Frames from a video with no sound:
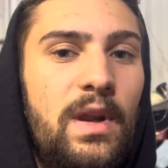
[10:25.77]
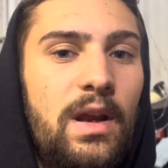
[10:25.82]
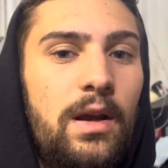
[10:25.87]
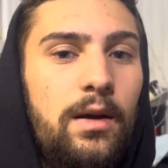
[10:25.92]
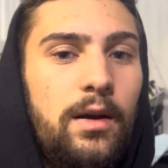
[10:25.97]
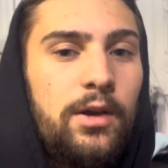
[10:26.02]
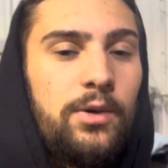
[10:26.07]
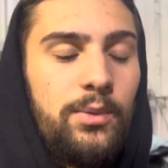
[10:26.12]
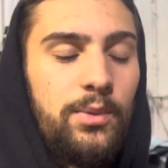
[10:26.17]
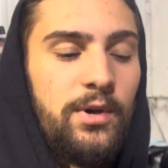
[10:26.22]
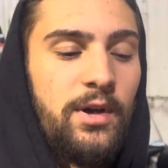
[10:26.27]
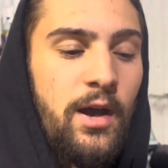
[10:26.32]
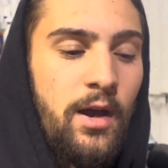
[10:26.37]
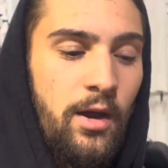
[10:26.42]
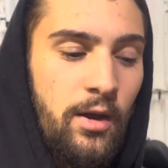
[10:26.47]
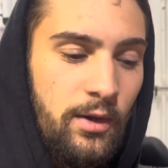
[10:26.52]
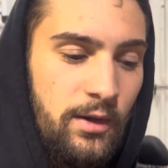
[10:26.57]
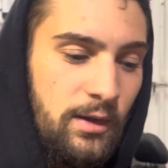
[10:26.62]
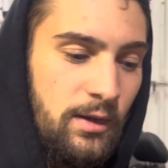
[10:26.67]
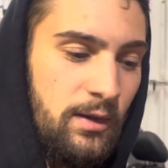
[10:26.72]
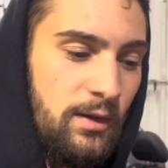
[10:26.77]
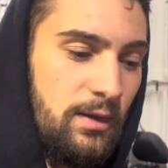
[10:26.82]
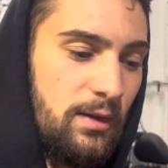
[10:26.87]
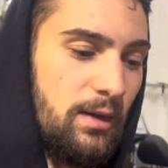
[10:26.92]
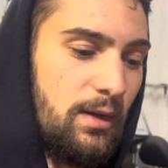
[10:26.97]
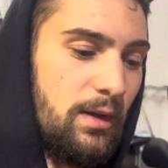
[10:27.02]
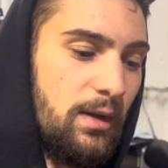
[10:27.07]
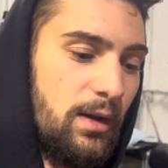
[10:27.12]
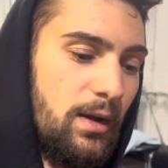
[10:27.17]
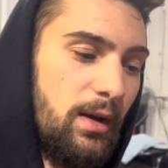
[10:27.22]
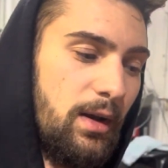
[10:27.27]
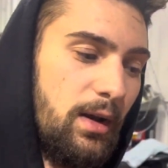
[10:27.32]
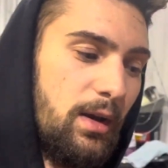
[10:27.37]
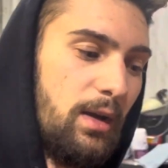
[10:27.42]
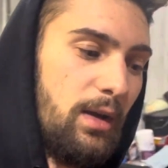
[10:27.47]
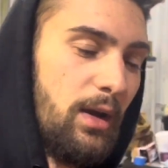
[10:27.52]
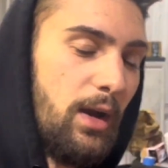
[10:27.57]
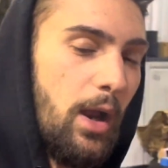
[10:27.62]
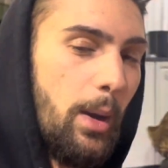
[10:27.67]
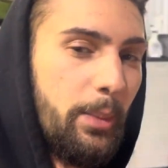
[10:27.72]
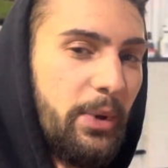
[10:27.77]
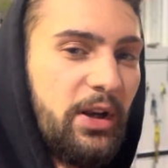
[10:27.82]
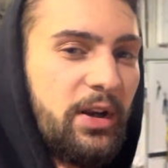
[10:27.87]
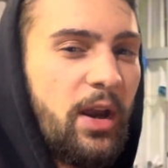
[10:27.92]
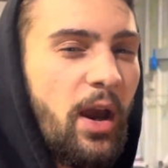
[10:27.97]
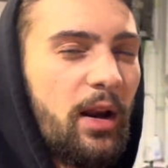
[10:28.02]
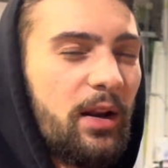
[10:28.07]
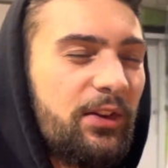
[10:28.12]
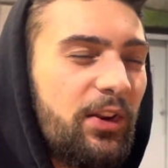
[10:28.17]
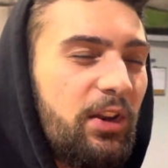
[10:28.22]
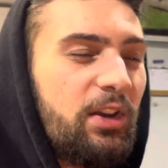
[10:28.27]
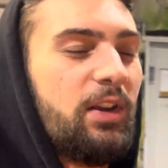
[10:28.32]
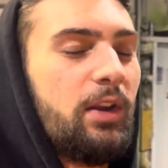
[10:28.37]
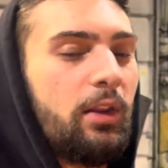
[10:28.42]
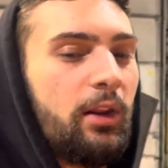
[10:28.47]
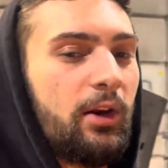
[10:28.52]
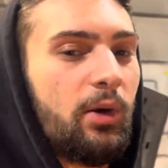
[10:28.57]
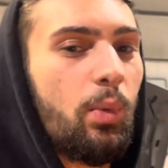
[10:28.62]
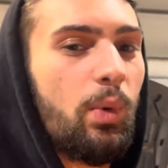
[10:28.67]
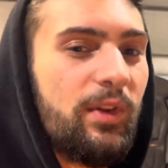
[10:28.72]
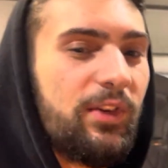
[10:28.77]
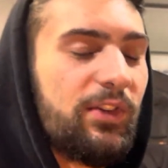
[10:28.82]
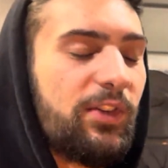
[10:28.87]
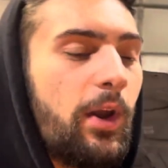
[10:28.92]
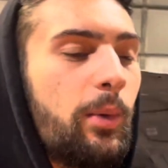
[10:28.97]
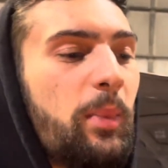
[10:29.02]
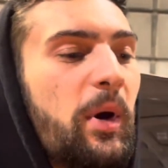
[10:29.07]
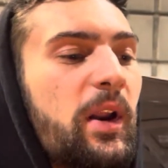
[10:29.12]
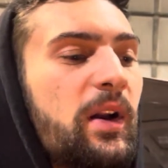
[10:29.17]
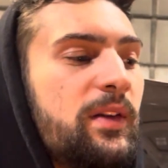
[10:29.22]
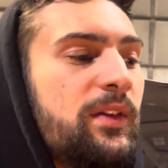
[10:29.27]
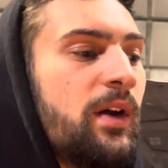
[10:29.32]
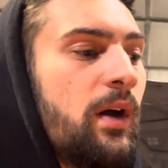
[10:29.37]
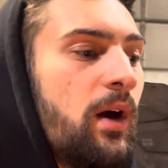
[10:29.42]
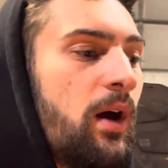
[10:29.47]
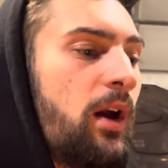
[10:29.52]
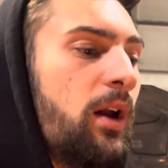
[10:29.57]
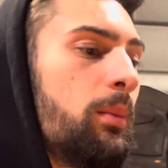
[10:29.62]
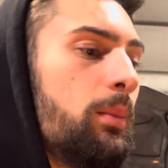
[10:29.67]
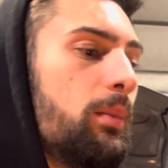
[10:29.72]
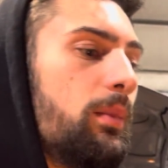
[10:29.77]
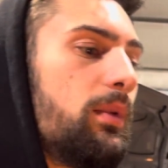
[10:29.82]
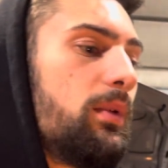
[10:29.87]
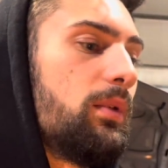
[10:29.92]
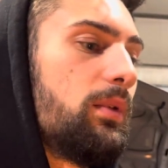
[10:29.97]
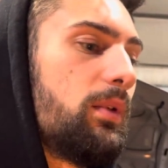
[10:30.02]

In reality, I'm going to kind of take it like one step at a time.